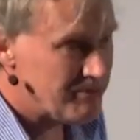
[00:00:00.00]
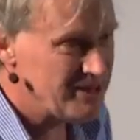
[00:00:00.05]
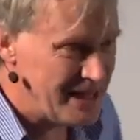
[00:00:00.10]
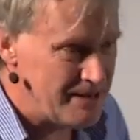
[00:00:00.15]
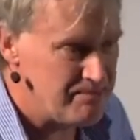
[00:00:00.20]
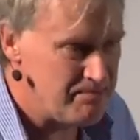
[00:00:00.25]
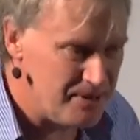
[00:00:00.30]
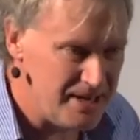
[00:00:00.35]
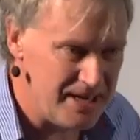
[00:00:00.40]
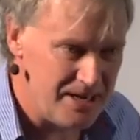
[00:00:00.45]
would
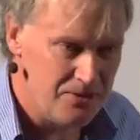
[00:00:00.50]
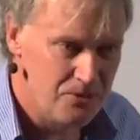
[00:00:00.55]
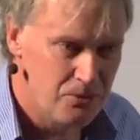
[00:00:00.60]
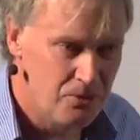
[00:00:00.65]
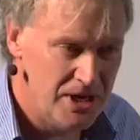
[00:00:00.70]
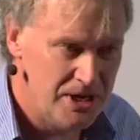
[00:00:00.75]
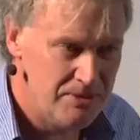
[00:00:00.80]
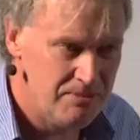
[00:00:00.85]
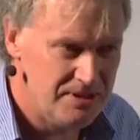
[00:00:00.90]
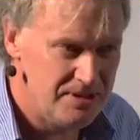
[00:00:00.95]
that be?
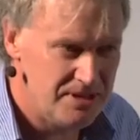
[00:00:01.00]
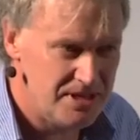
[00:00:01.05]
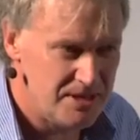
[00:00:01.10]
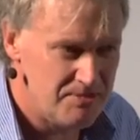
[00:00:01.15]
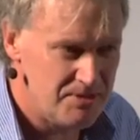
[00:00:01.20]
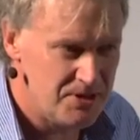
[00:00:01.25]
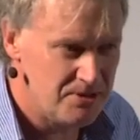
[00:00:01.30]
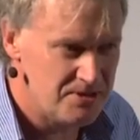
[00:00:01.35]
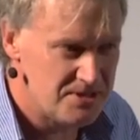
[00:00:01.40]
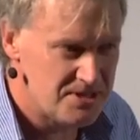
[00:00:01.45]
Why would the
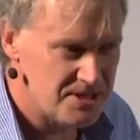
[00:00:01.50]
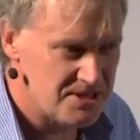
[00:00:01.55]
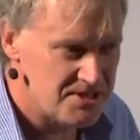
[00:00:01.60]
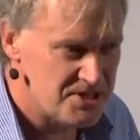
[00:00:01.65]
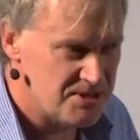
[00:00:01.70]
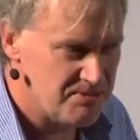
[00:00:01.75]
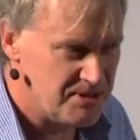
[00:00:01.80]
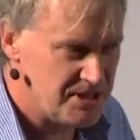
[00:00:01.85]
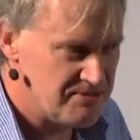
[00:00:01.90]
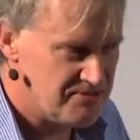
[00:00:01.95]
immune
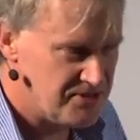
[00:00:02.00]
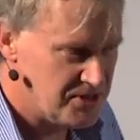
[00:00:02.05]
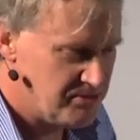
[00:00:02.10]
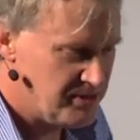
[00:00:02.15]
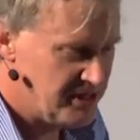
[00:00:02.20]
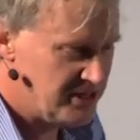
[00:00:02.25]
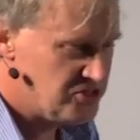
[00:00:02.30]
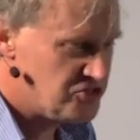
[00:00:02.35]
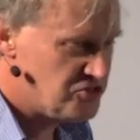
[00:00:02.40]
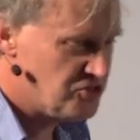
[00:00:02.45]
system and
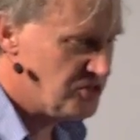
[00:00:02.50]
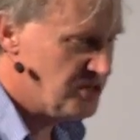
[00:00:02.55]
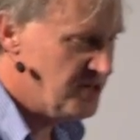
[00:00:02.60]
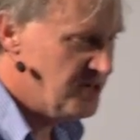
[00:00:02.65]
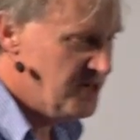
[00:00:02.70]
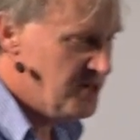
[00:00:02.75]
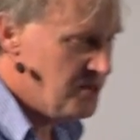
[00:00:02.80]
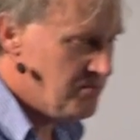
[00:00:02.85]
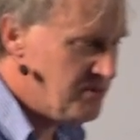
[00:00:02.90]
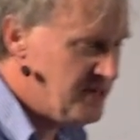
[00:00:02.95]
inflammation
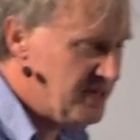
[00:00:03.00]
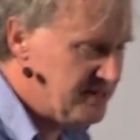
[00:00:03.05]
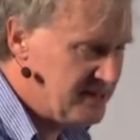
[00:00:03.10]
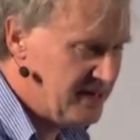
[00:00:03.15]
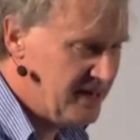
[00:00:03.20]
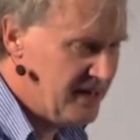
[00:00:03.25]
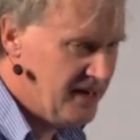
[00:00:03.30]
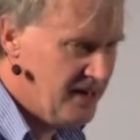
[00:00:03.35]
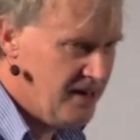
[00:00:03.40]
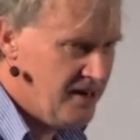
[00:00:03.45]
be at
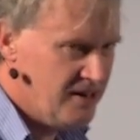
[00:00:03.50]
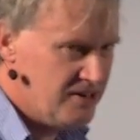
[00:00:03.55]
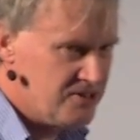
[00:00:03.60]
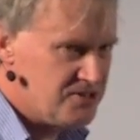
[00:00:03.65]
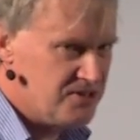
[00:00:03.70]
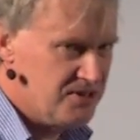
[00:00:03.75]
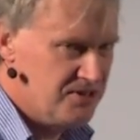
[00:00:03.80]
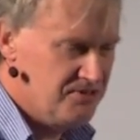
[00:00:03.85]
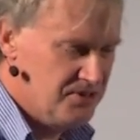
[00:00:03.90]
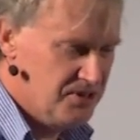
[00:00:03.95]
the
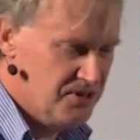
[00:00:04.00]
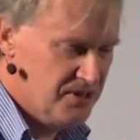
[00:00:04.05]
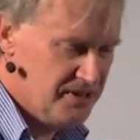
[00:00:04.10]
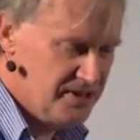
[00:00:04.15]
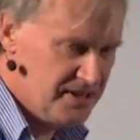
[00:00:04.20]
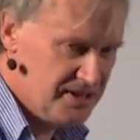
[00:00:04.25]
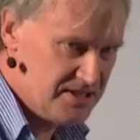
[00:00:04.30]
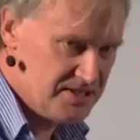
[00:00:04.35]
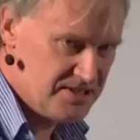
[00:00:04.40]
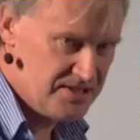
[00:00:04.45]
heart of all
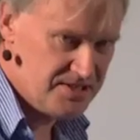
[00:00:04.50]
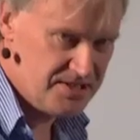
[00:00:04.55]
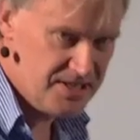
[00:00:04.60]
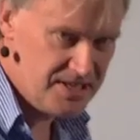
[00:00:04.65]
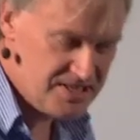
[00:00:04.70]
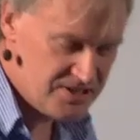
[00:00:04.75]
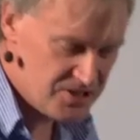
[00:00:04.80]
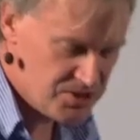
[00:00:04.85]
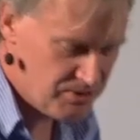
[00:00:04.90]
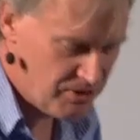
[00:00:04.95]
these
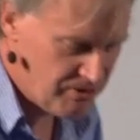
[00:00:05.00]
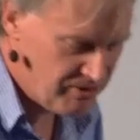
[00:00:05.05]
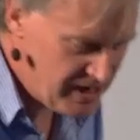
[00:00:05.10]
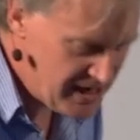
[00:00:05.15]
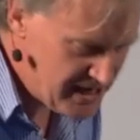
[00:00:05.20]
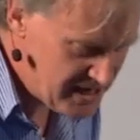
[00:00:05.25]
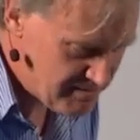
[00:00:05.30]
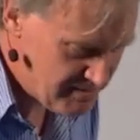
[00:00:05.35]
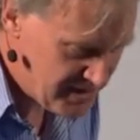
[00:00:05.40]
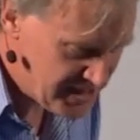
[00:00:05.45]
diseases? Well,
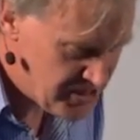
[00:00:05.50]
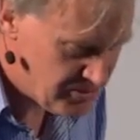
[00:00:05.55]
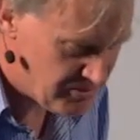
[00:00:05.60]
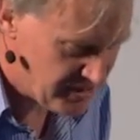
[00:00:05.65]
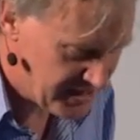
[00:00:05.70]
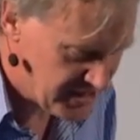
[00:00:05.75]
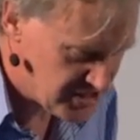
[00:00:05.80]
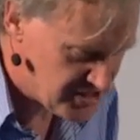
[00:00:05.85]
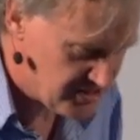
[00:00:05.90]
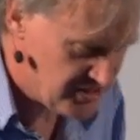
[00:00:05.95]
really, in many
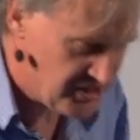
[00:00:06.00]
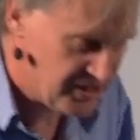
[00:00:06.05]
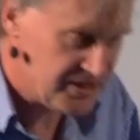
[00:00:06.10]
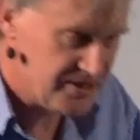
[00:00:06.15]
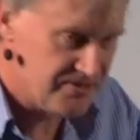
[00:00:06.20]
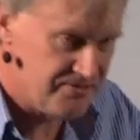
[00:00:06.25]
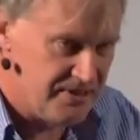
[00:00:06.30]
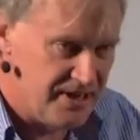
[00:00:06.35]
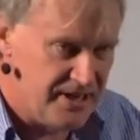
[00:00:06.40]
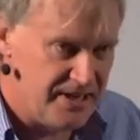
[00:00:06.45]
ways, you can
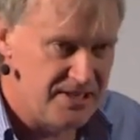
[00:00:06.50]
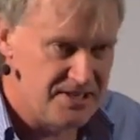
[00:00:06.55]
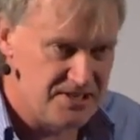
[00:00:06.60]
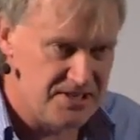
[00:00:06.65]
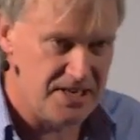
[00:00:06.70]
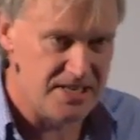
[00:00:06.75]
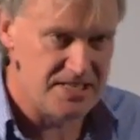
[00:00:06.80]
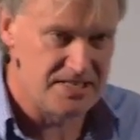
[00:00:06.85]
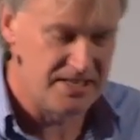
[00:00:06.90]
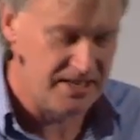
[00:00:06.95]
define
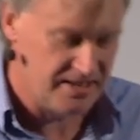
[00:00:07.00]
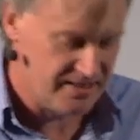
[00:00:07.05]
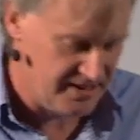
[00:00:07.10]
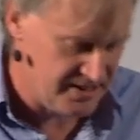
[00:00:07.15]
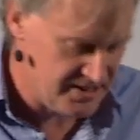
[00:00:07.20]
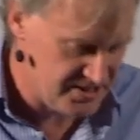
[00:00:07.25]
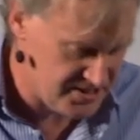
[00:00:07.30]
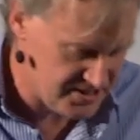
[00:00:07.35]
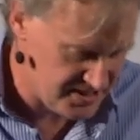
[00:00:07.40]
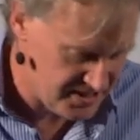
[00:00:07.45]
disease like
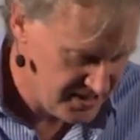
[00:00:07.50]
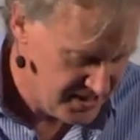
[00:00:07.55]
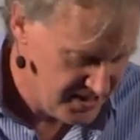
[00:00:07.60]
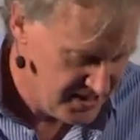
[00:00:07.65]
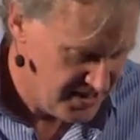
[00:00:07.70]
this.